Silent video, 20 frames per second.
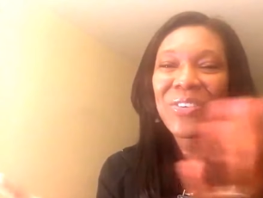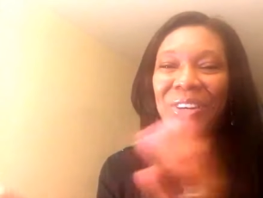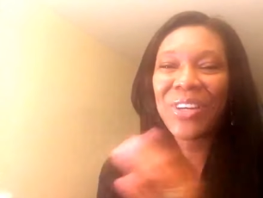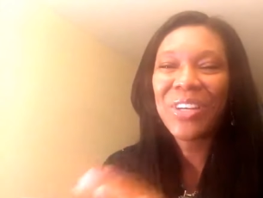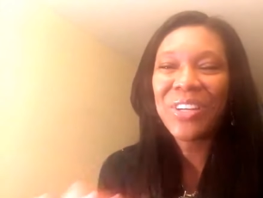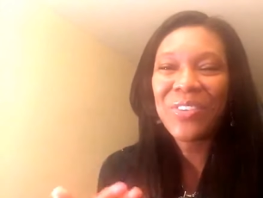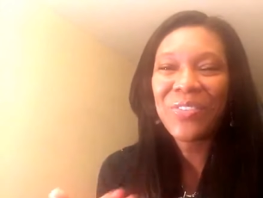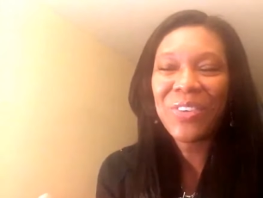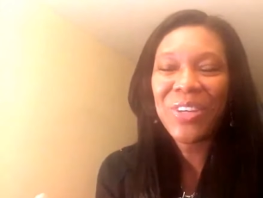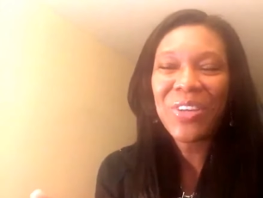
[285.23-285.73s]
we're,
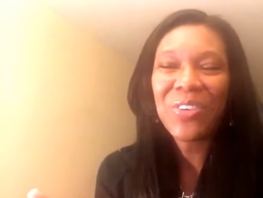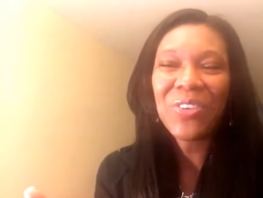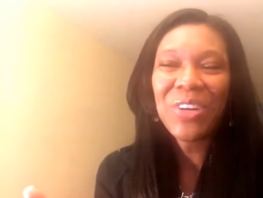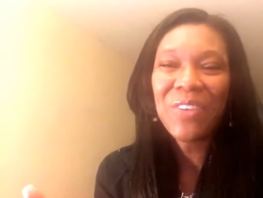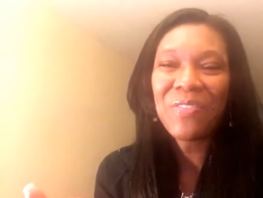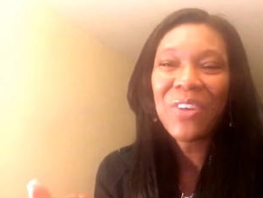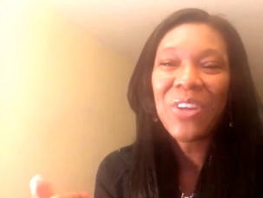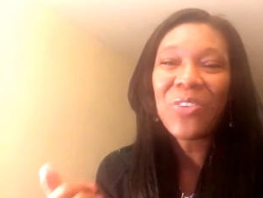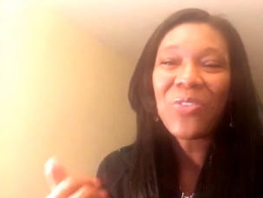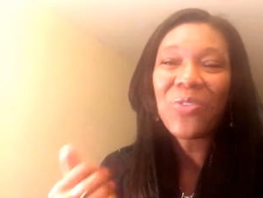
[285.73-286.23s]
we do not
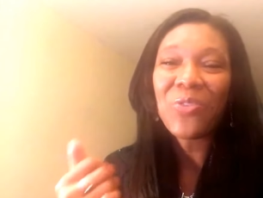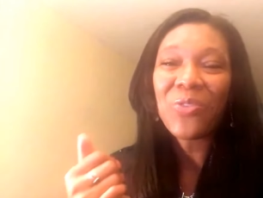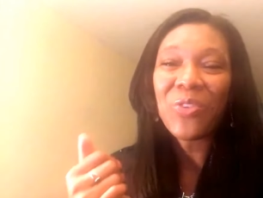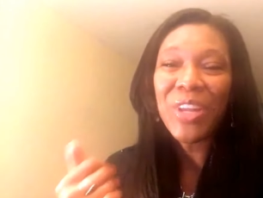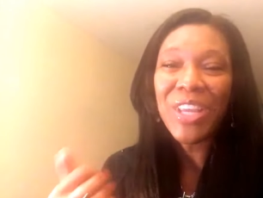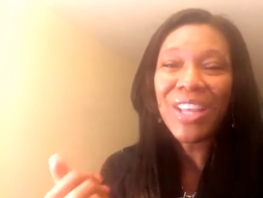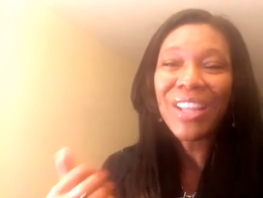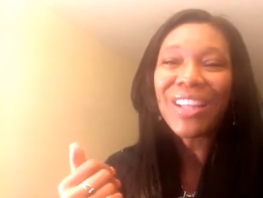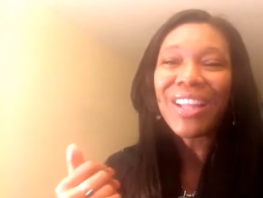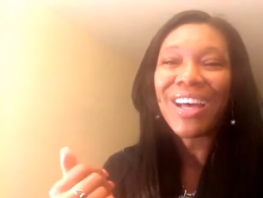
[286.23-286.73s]
even
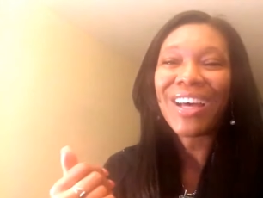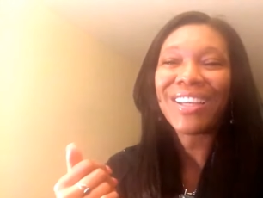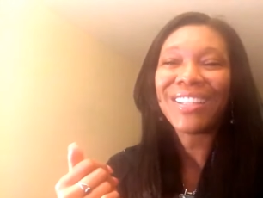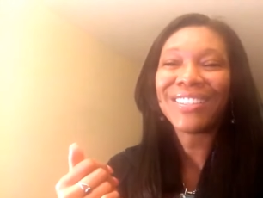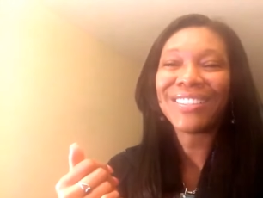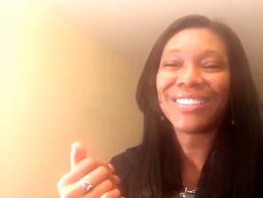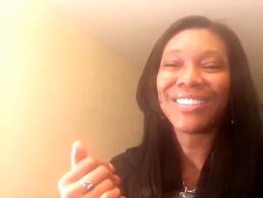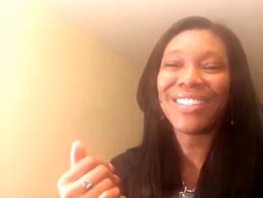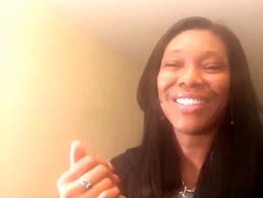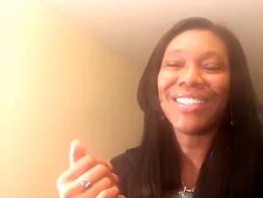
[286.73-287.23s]

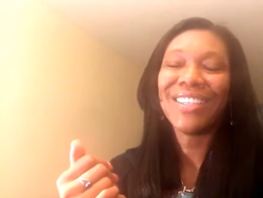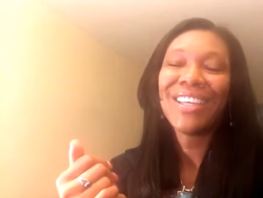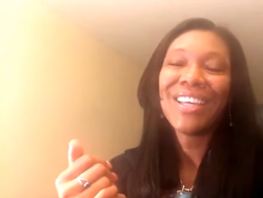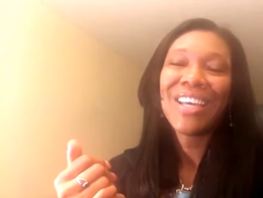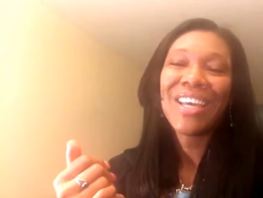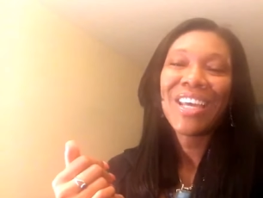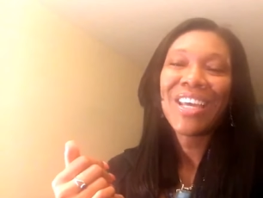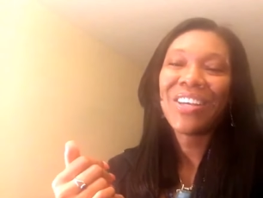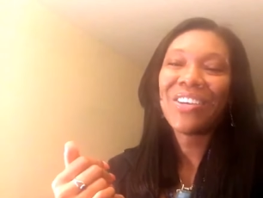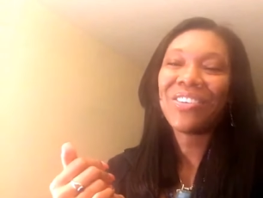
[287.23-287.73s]
realize it
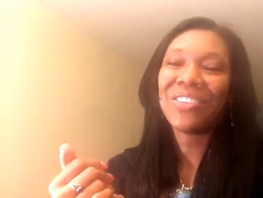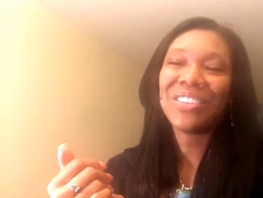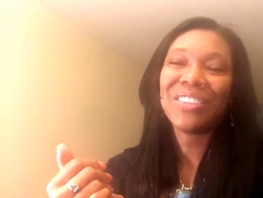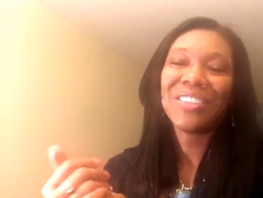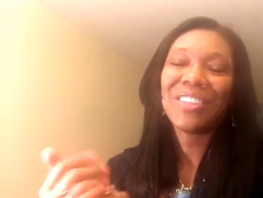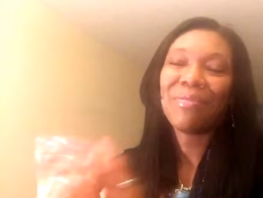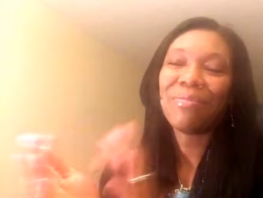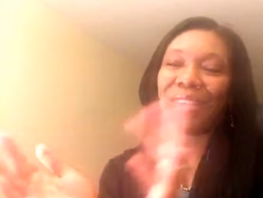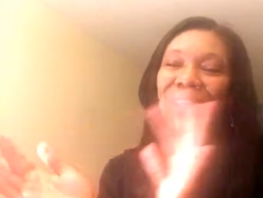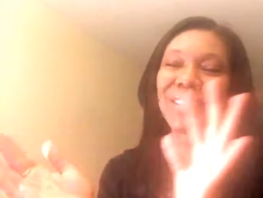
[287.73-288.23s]
you know just
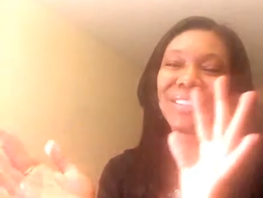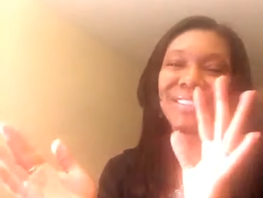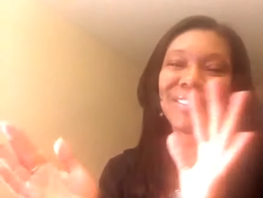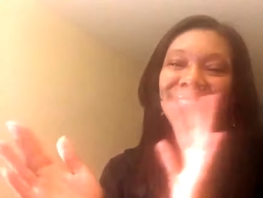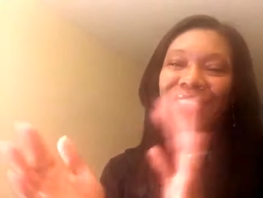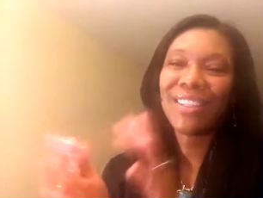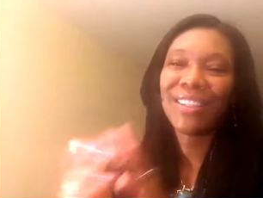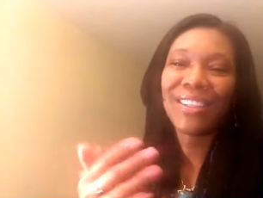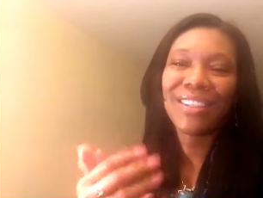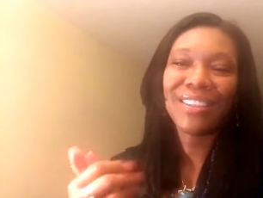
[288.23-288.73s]
something
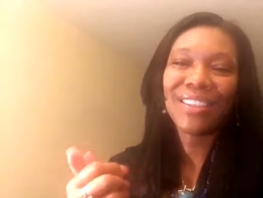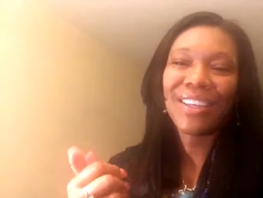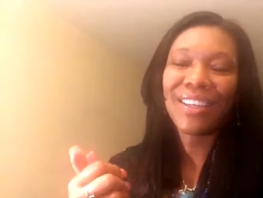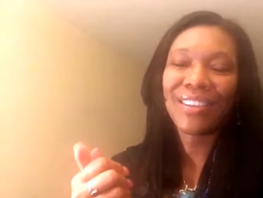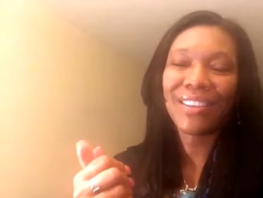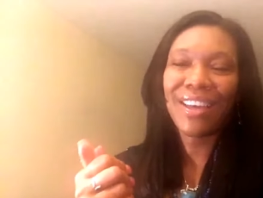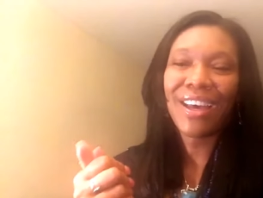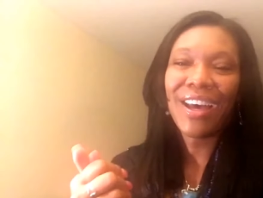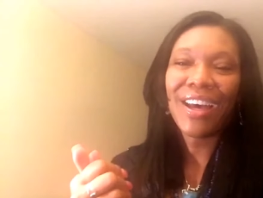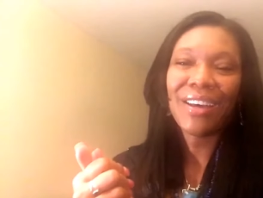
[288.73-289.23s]
silly
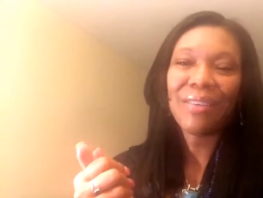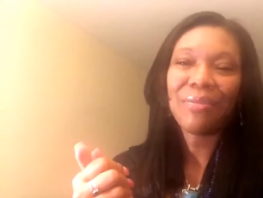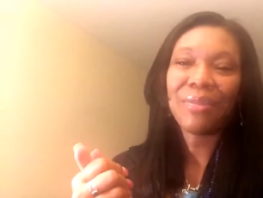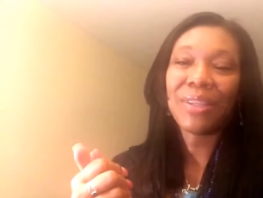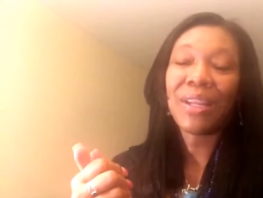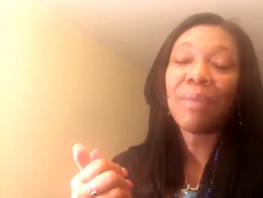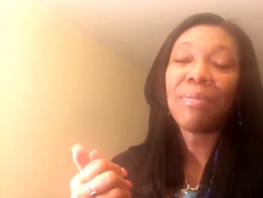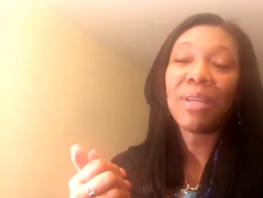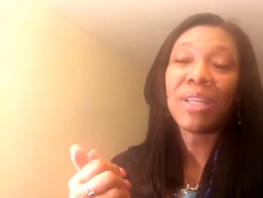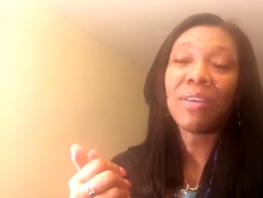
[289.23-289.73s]
like that
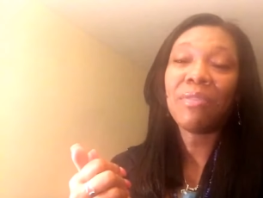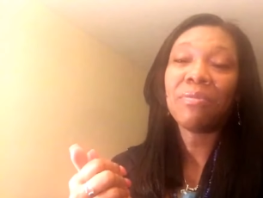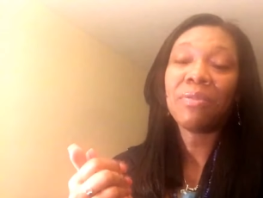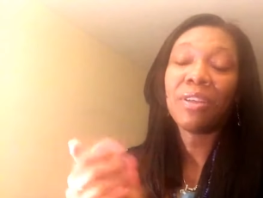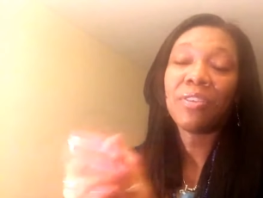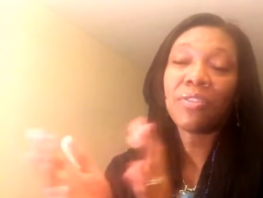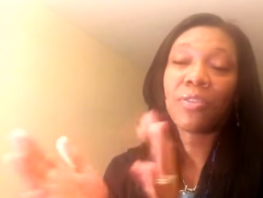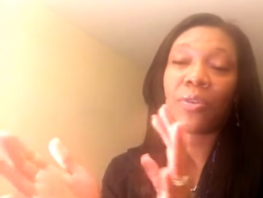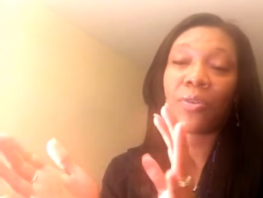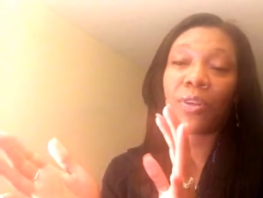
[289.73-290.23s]
but i mean um,
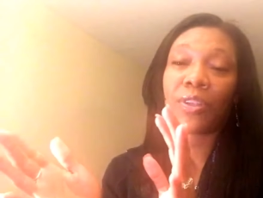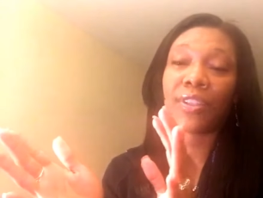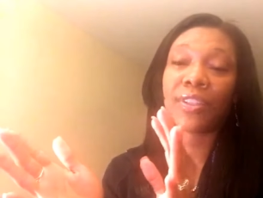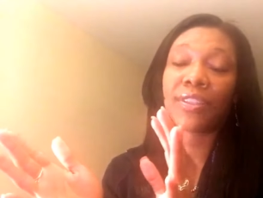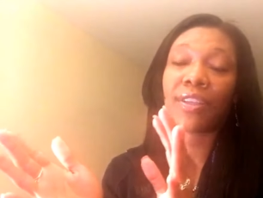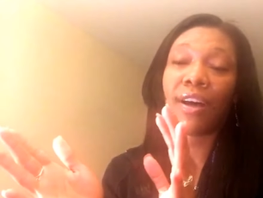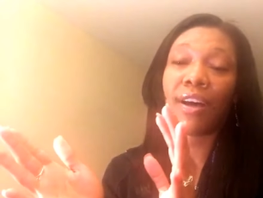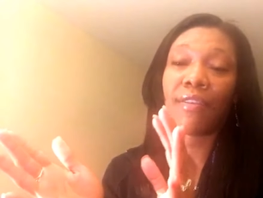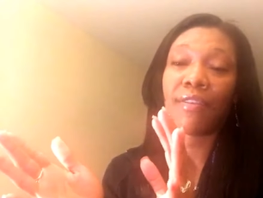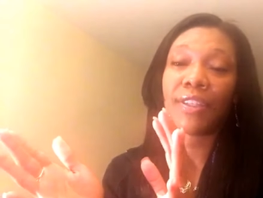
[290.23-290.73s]
of
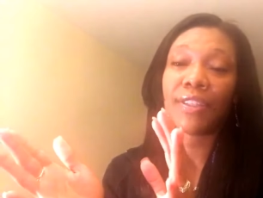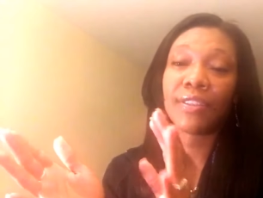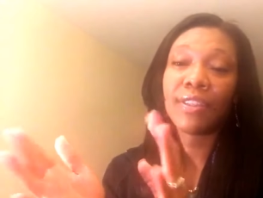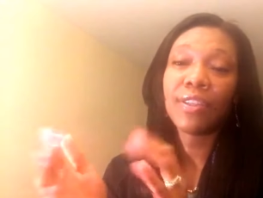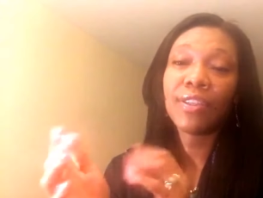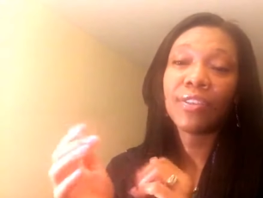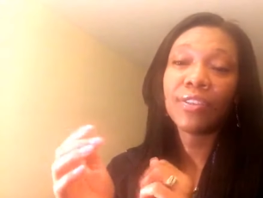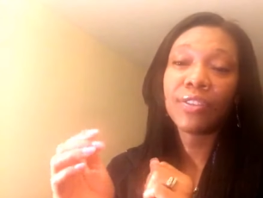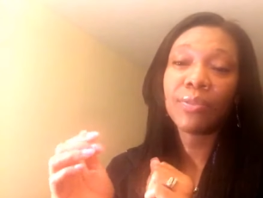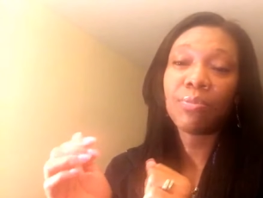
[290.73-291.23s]
course obviously
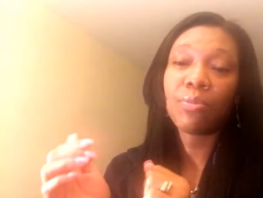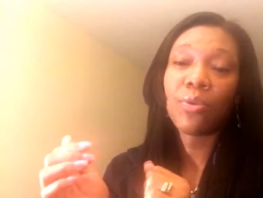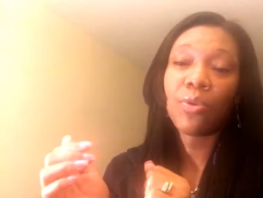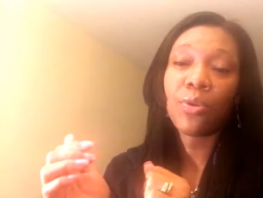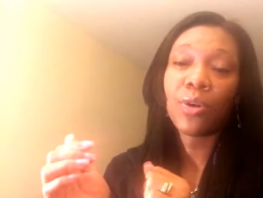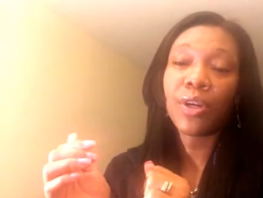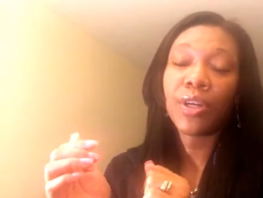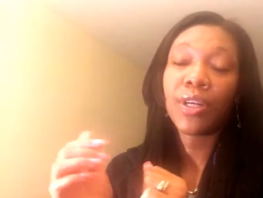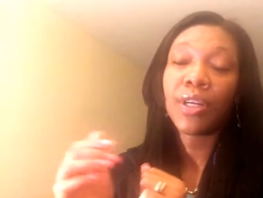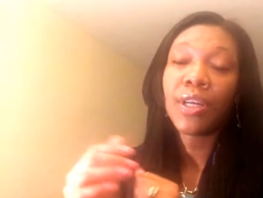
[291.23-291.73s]
there's
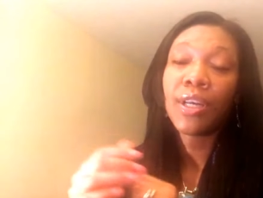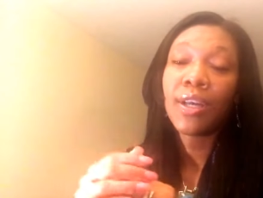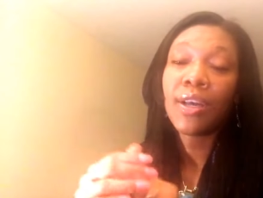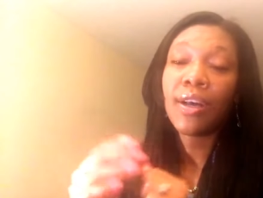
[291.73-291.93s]
more